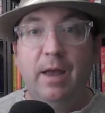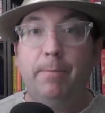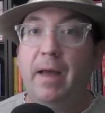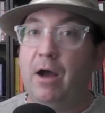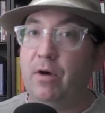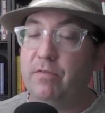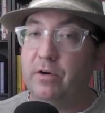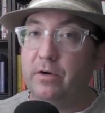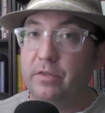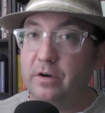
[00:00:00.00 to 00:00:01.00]

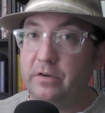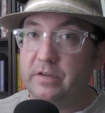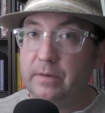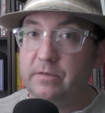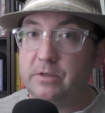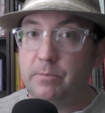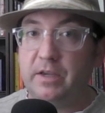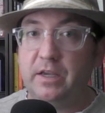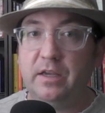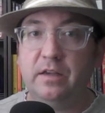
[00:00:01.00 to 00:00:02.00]
However, there seems to
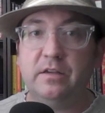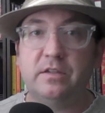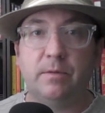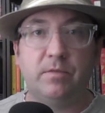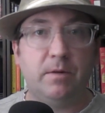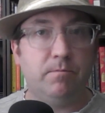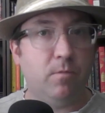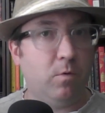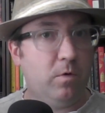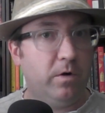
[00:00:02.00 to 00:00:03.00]
be something
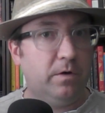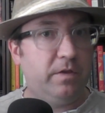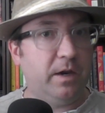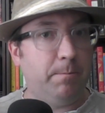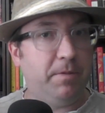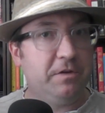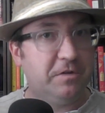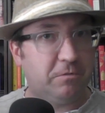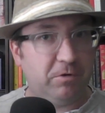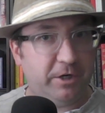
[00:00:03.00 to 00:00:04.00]
more than a
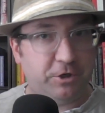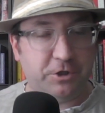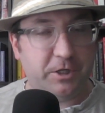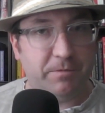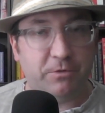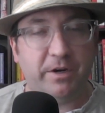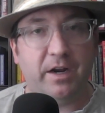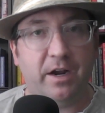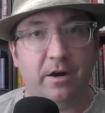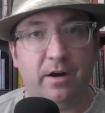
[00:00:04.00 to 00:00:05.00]
business relationship between
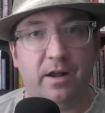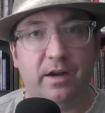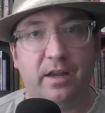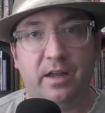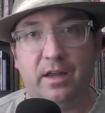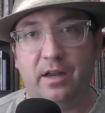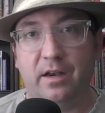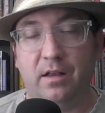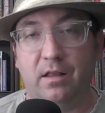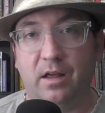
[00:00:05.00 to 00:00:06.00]
Aronach
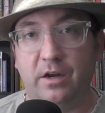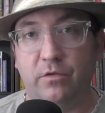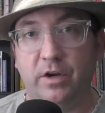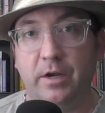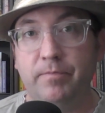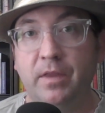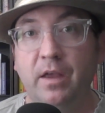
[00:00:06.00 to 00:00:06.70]
and Alondria.